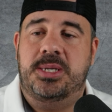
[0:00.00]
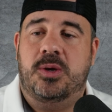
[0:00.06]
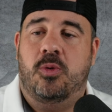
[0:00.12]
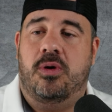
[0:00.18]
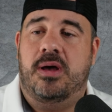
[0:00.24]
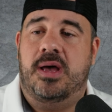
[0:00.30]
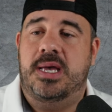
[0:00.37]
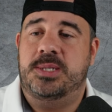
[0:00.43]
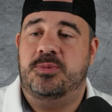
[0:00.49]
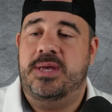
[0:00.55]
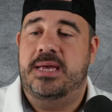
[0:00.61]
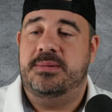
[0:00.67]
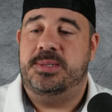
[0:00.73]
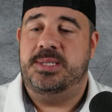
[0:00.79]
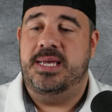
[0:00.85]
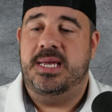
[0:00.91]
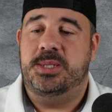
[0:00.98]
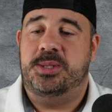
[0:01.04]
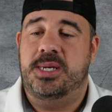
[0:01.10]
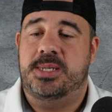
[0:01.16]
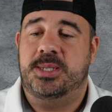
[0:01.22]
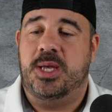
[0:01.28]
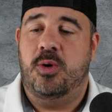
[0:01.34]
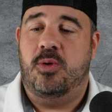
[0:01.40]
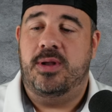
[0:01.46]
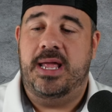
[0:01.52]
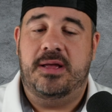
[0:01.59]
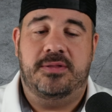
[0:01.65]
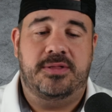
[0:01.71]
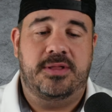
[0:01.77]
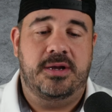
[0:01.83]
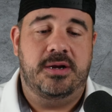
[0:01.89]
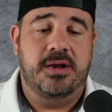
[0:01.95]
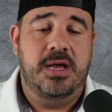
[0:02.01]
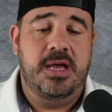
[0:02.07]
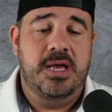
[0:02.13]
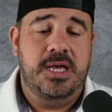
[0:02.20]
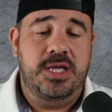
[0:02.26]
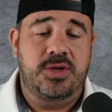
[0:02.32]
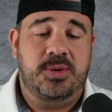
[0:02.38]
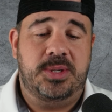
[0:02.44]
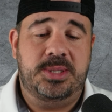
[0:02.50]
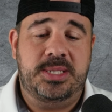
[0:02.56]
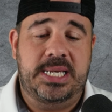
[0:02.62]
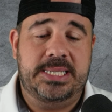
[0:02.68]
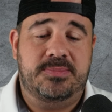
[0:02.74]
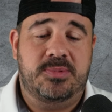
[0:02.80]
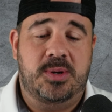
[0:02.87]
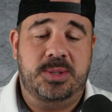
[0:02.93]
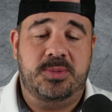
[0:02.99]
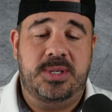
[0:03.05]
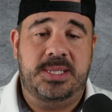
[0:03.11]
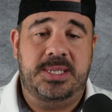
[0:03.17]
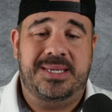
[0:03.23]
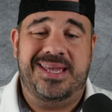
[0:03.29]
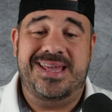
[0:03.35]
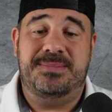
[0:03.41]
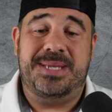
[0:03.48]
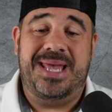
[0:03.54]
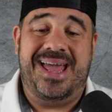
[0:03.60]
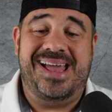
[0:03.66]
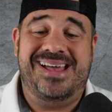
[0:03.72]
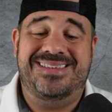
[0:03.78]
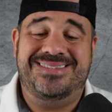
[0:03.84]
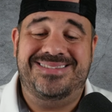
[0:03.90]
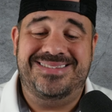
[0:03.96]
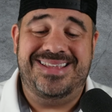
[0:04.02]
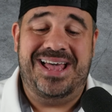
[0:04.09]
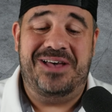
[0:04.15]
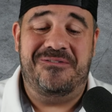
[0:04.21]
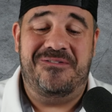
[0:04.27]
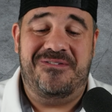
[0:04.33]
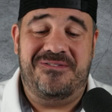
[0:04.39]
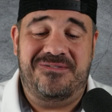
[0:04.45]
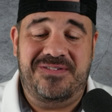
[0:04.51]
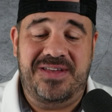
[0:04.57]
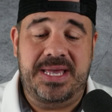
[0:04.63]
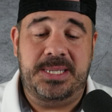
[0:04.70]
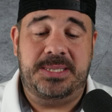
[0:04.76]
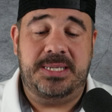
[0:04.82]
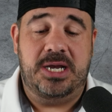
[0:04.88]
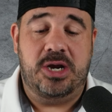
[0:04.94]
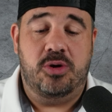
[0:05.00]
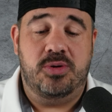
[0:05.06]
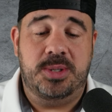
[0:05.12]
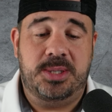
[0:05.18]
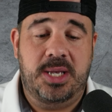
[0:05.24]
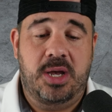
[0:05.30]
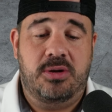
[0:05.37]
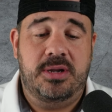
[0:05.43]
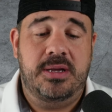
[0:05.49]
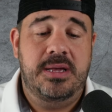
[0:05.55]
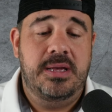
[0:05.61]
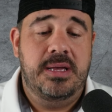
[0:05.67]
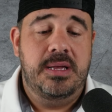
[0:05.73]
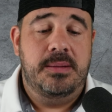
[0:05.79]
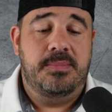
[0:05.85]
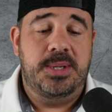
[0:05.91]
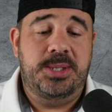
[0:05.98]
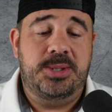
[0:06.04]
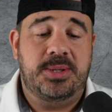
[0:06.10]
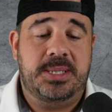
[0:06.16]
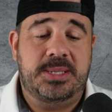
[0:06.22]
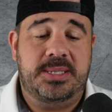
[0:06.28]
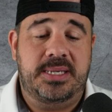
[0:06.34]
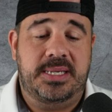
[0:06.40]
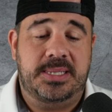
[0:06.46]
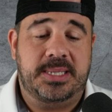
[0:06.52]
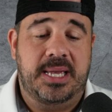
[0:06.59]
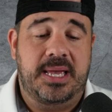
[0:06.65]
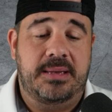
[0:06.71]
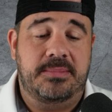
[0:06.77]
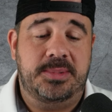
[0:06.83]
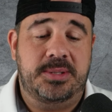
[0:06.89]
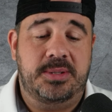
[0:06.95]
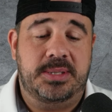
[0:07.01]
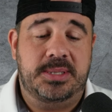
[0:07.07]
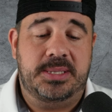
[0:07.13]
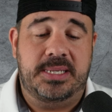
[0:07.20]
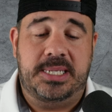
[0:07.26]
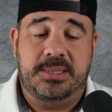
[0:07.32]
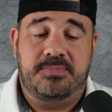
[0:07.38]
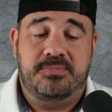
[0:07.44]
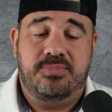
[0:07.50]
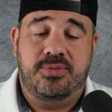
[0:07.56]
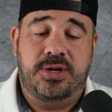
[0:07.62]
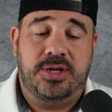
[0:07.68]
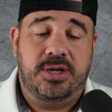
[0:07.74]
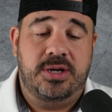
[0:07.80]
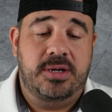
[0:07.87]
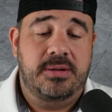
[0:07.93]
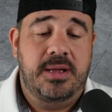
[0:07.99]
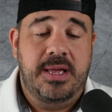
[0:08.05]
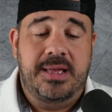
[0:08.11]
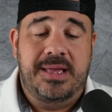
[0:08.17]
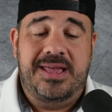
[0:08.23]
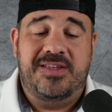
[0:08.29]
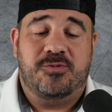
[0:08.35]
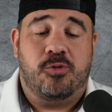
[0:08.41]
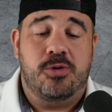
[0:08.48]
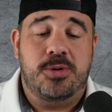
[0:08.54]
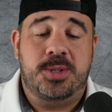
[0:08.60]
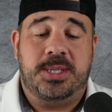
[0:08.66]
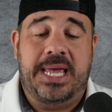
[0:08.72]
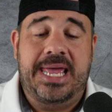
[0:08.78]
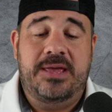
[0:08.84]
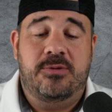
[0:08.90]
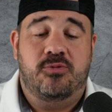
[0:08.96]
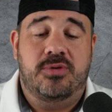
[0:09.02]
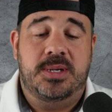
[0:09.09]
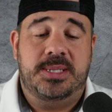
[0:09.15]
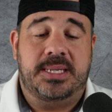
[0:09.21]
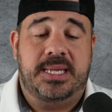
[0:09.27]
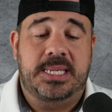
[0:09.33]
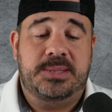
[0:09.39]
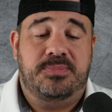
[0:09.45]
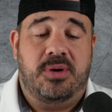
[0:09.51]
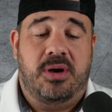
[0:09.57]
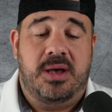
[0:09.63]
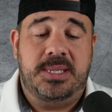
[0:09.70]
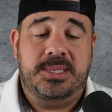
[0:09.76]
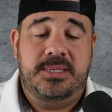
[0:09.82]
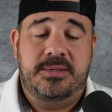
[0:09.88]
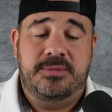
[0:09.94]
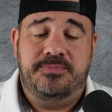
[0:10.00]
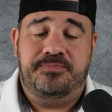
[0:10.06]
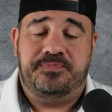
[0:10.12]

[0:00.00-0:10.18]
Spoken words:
wise, we have Sanchez going out there. You can see his most recent games has not faced Arizona, but you can see his games. You can see he's pretty good. His worst game was against Boston.